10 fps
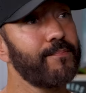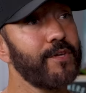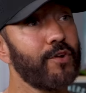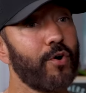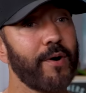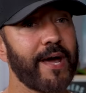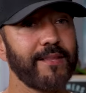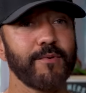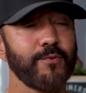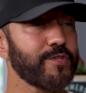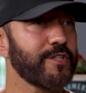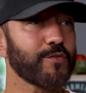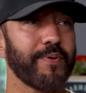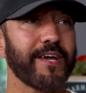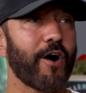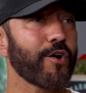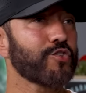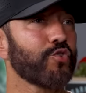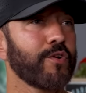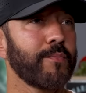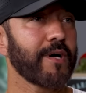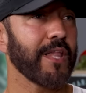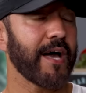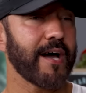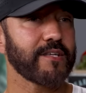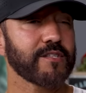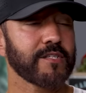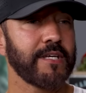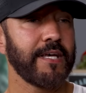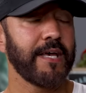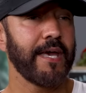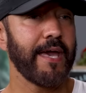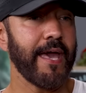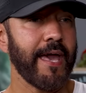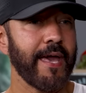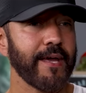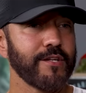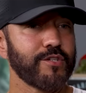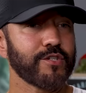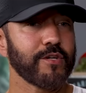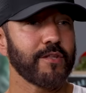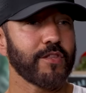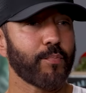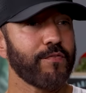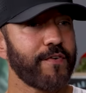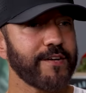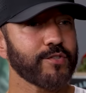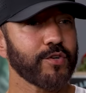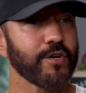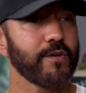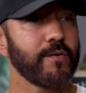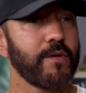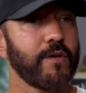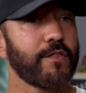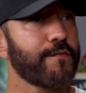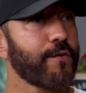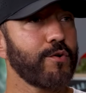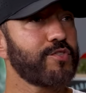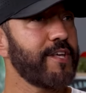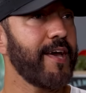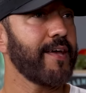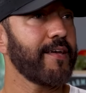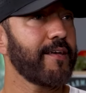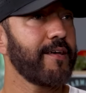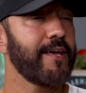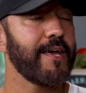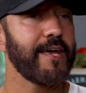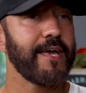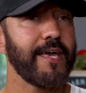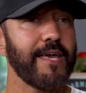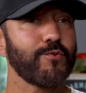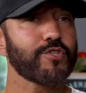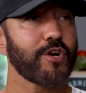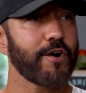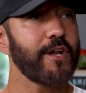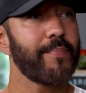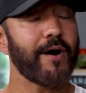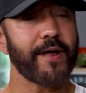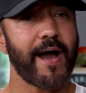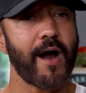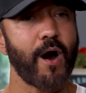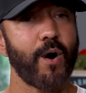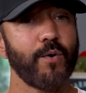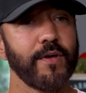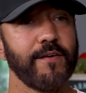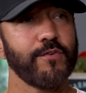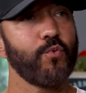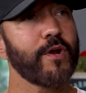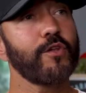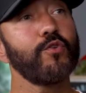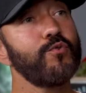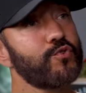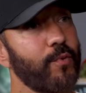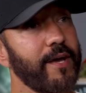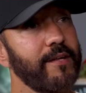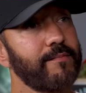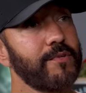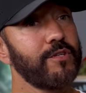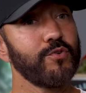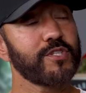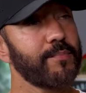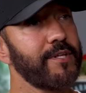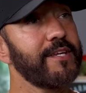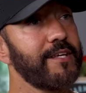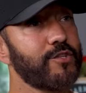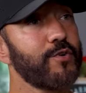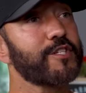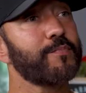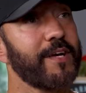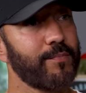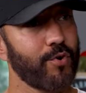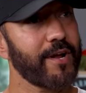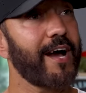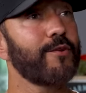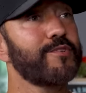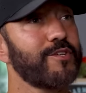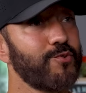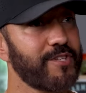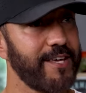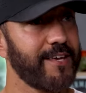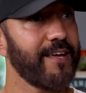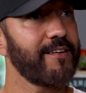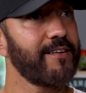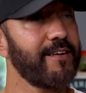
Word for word: You know, and I was in this big auditorium class, and the professor, the first day, he was talking about how if you want to lose weight, you simply need to expend more calories than you take in.